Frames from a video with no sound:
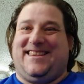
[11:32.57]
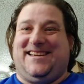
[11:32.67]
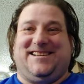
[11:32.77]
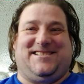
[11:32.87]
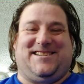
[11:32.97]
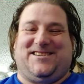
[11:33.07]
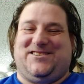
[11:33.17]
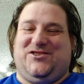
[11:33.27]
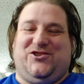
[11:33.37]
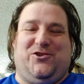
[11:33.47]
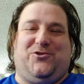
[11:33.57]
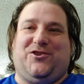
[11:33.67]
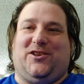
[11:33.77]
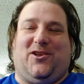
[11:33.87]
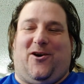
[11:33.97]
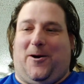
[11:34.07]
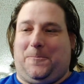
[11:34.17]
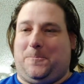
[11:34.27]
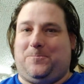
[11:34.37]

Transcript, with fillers: thing is just shooting along.